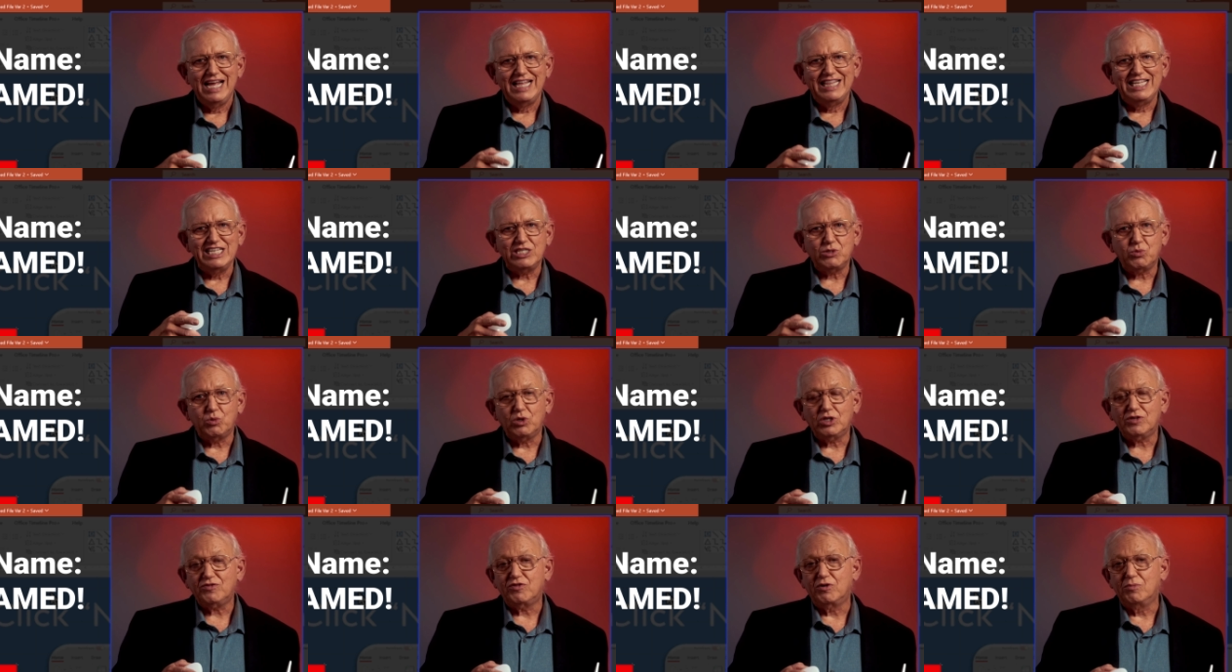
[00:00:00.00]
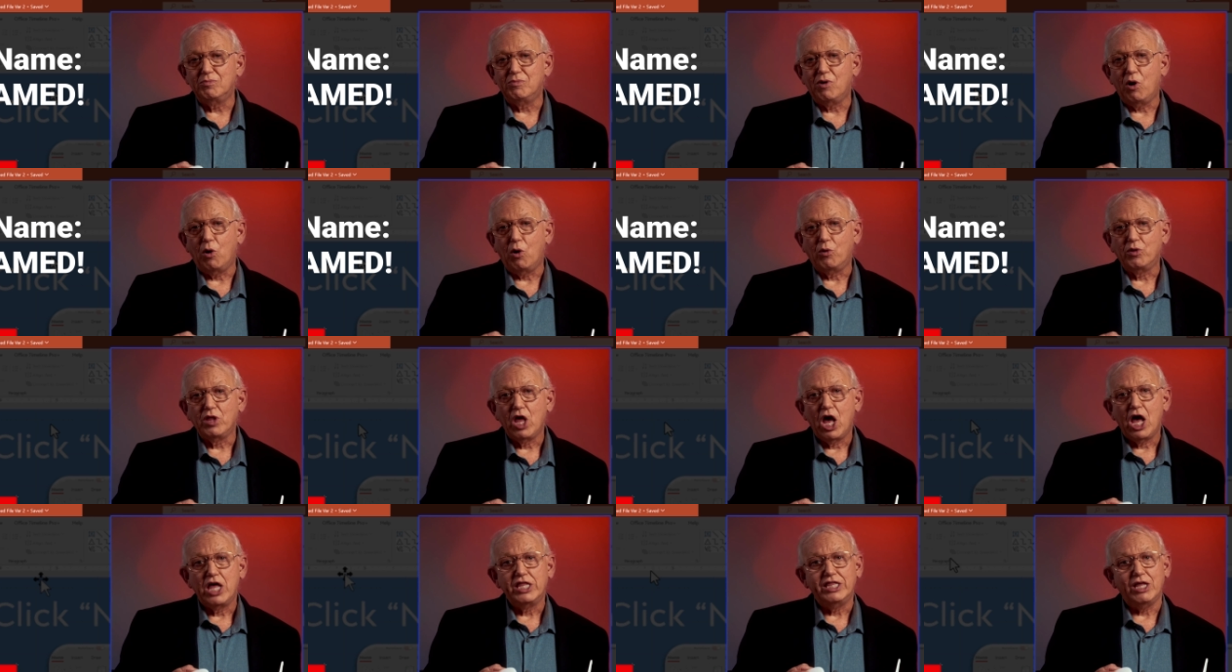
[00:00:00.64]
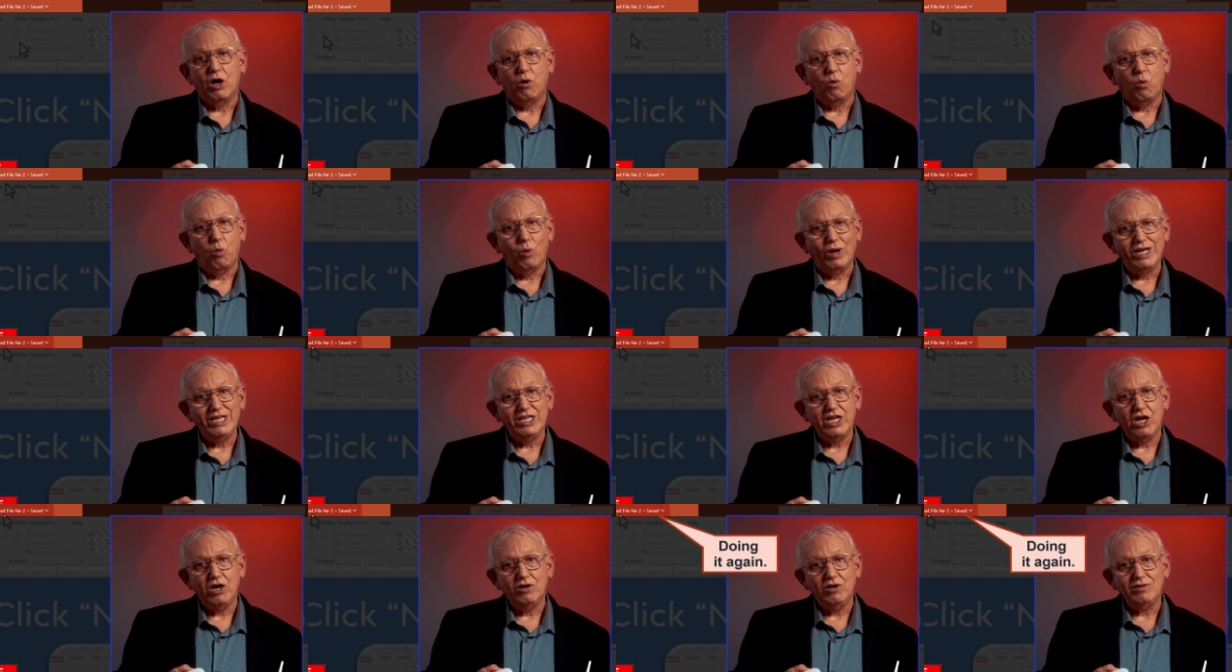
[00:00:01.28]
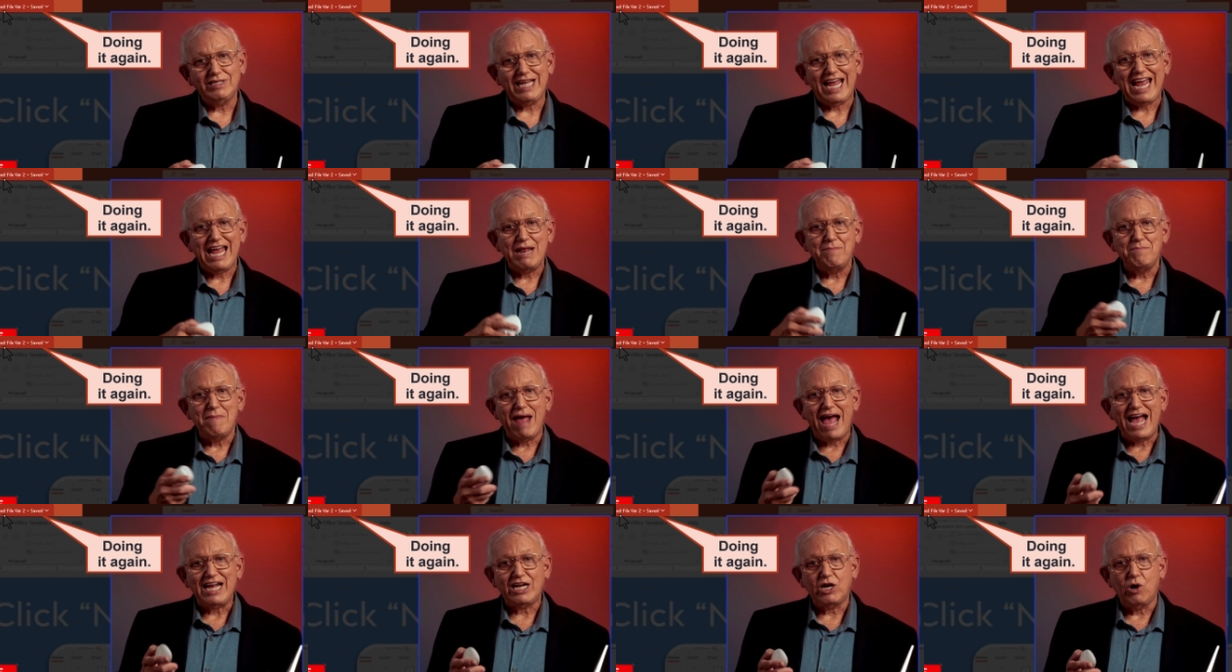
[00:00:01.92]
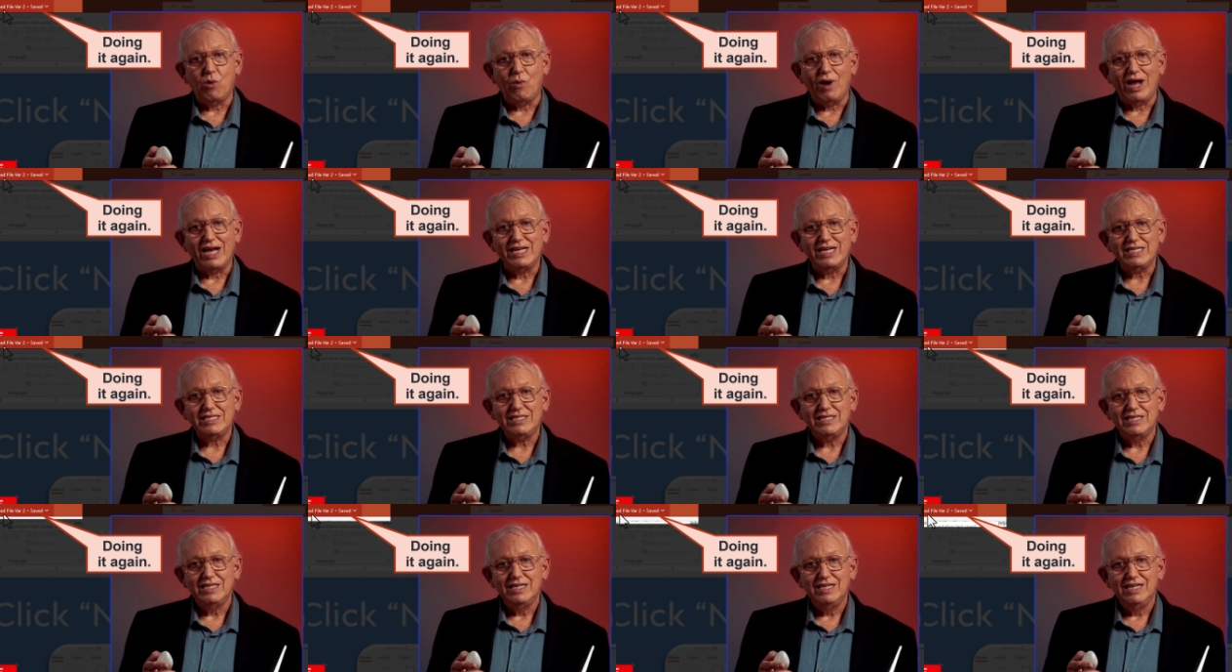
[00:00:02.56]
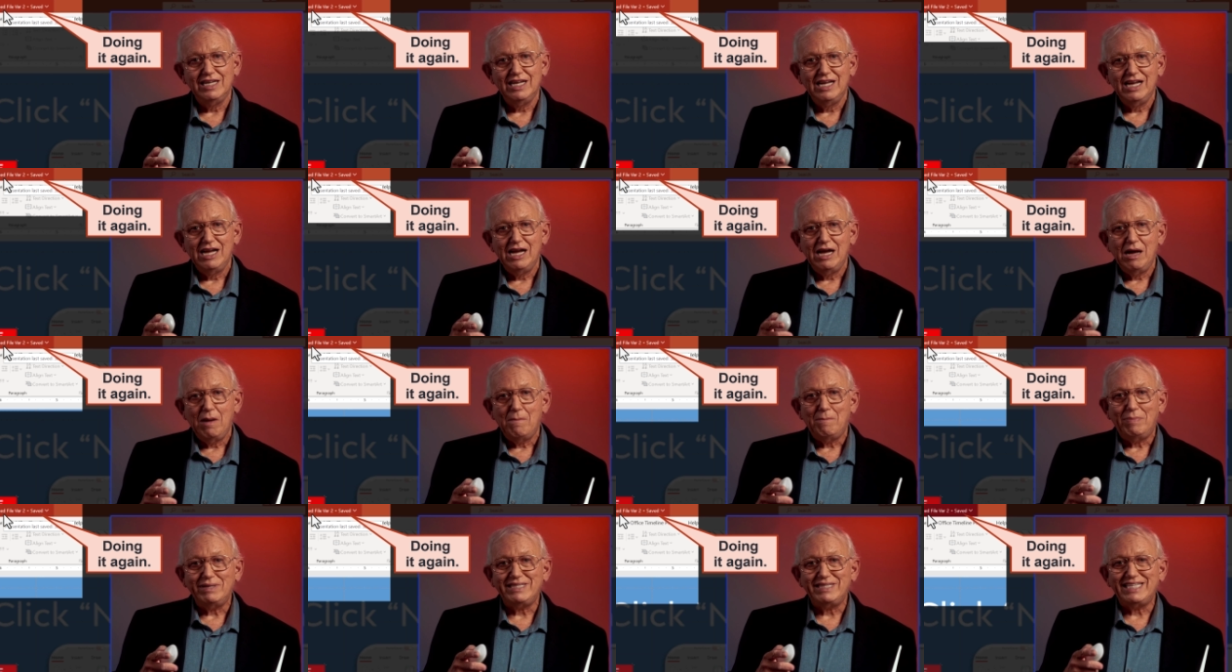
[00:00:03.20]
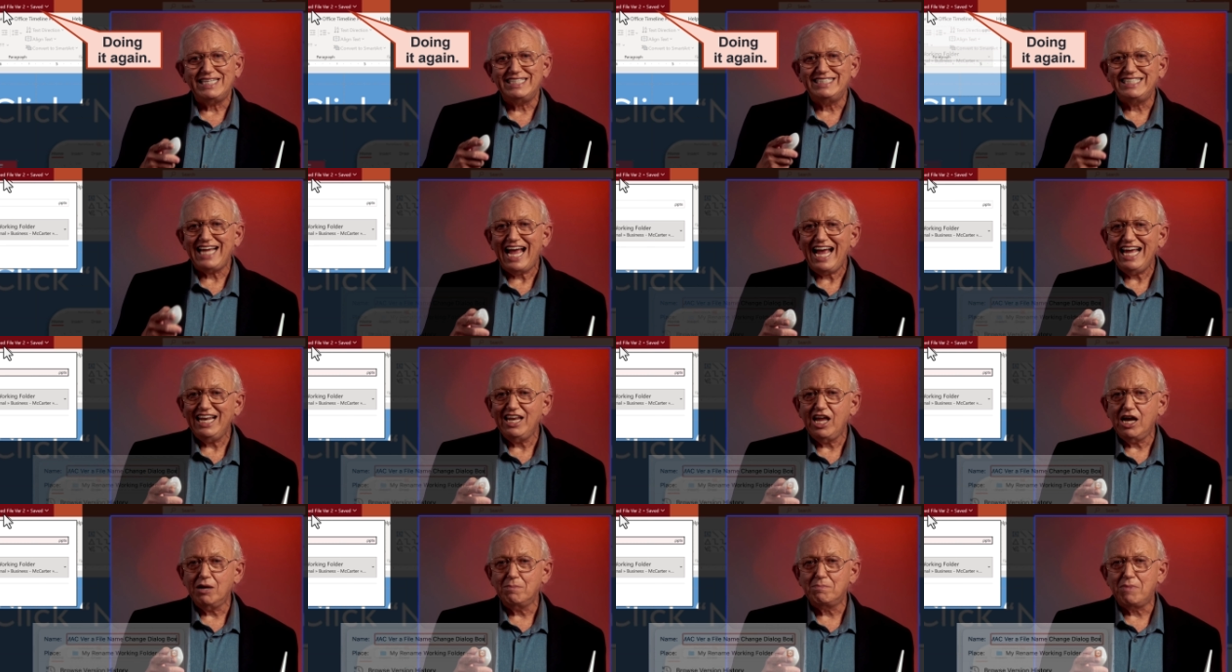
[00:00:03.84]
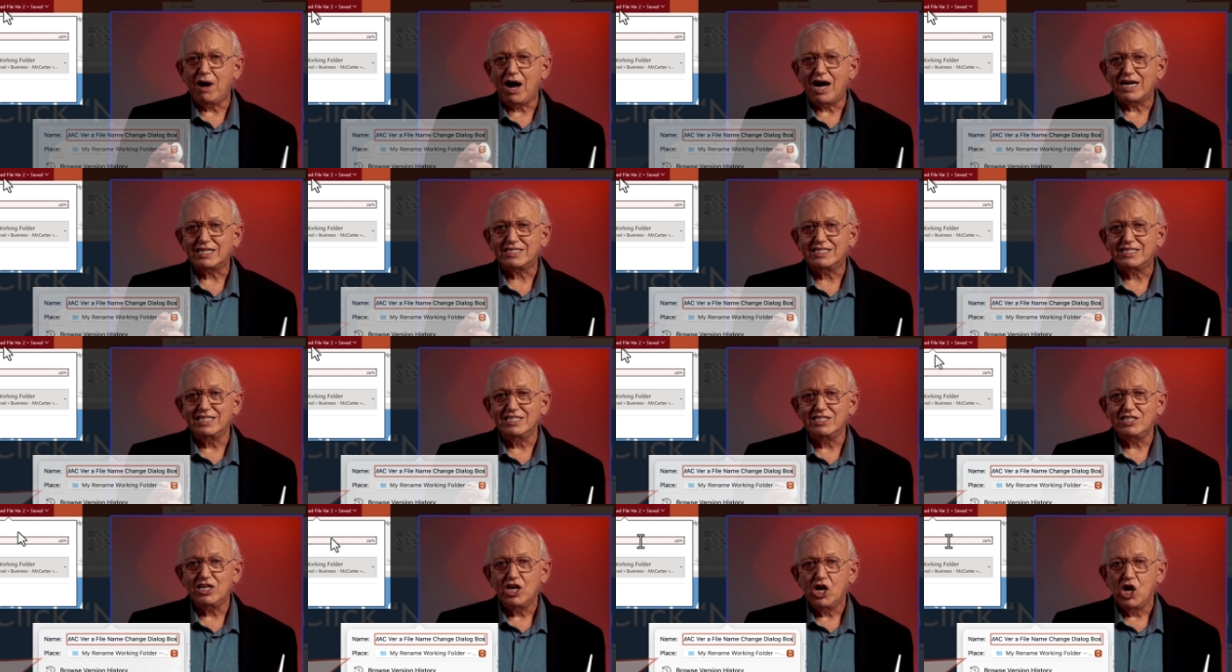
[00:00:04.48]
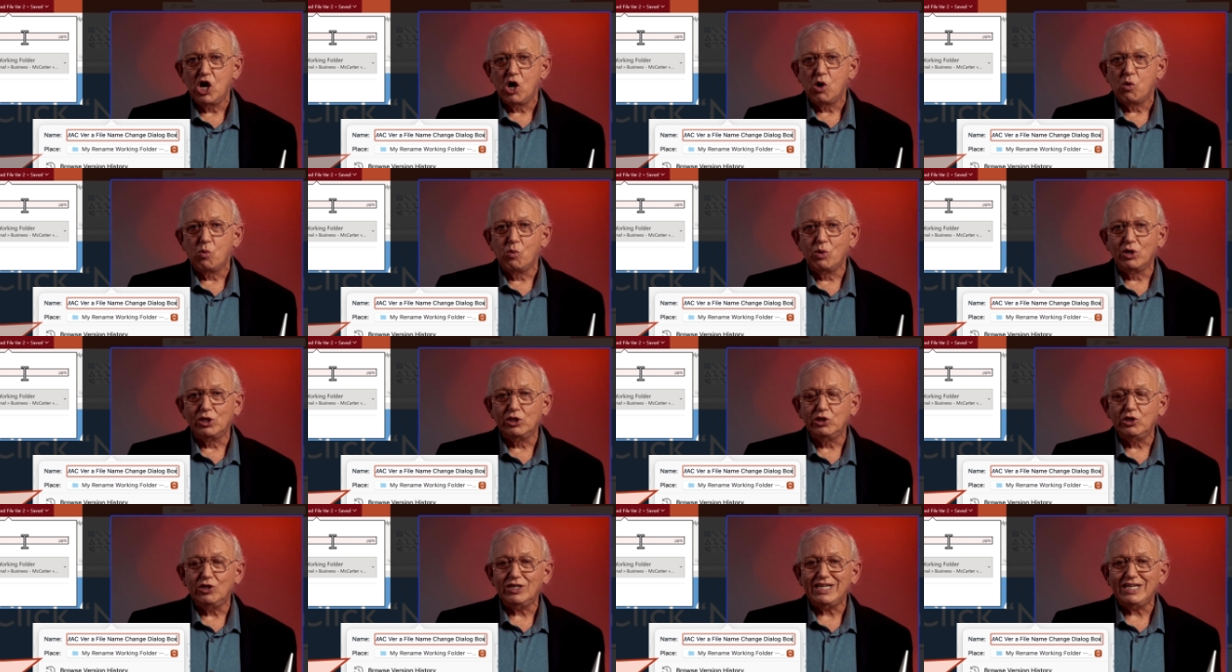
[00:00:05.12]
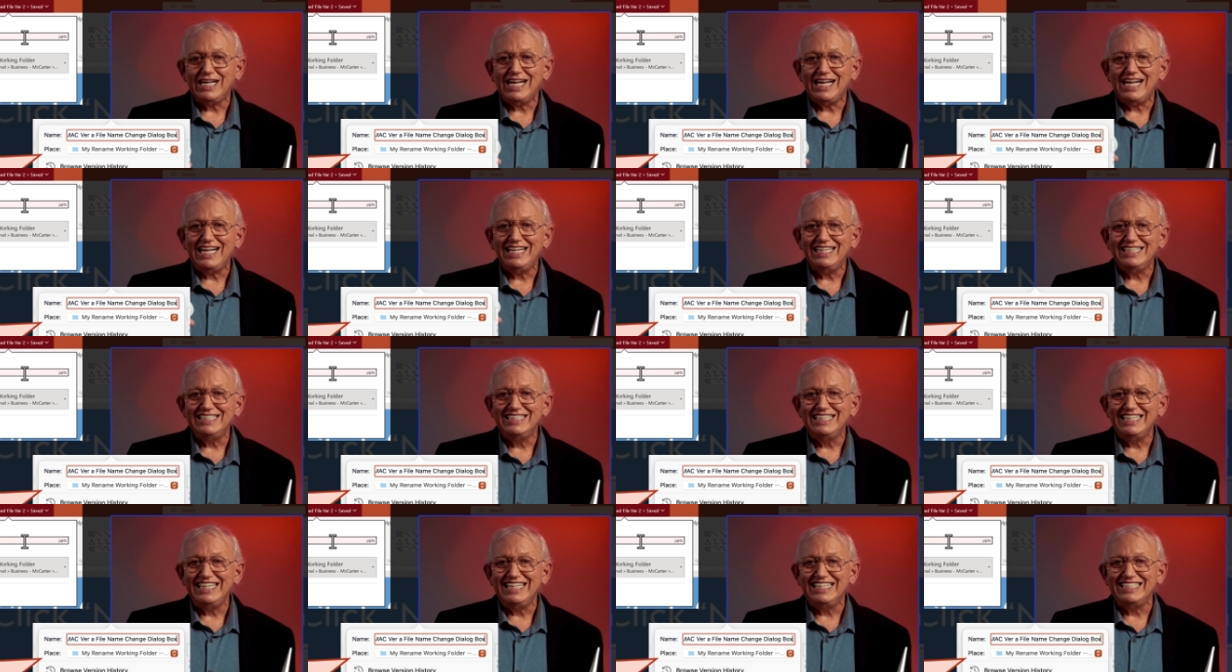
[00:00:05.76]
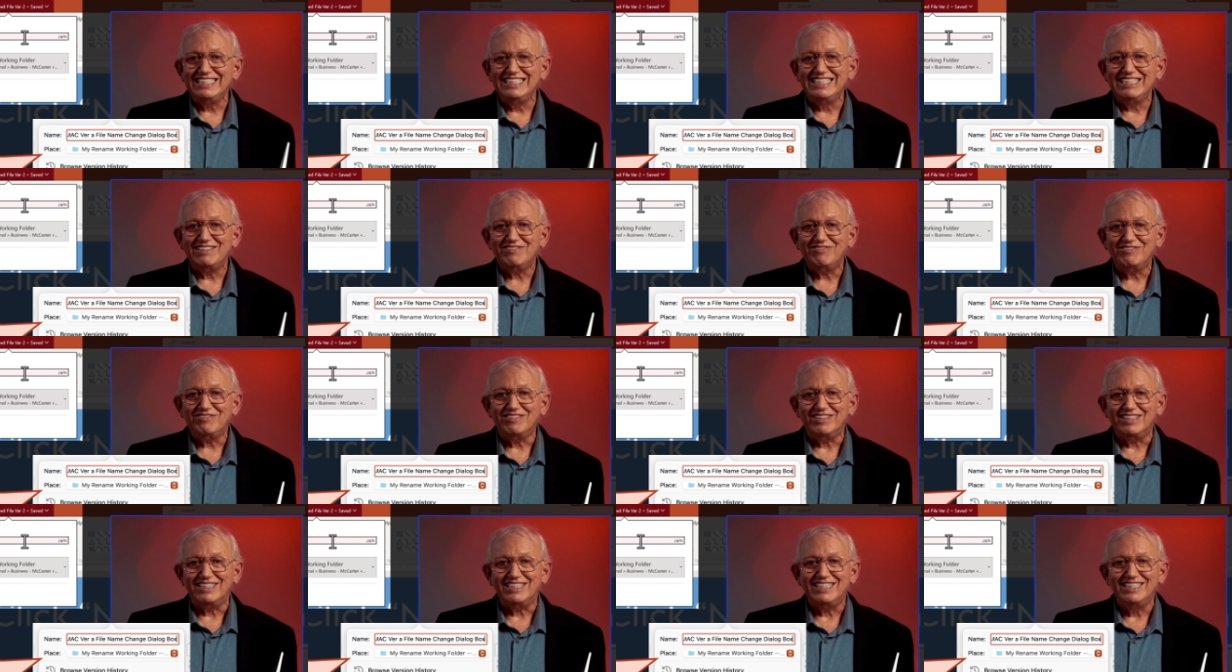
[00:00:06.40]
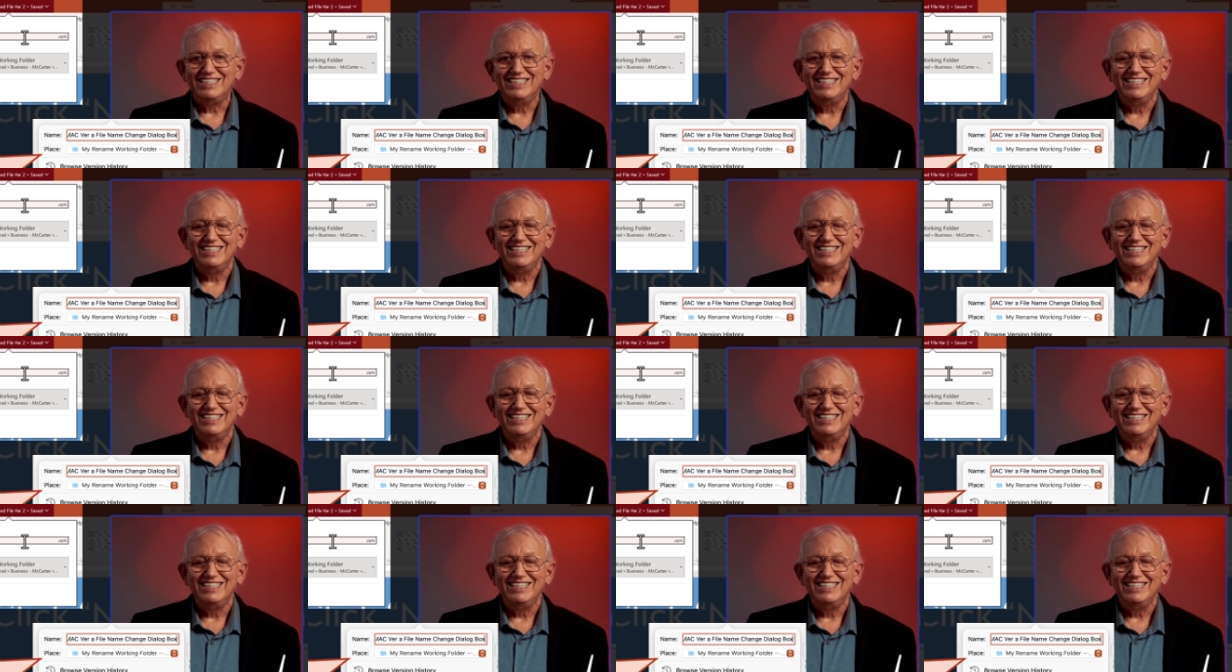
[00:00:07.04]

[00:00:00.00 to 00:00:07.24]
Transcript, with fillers: This works for both the Windows and Mac O S, but the dialog boxes will look a little different.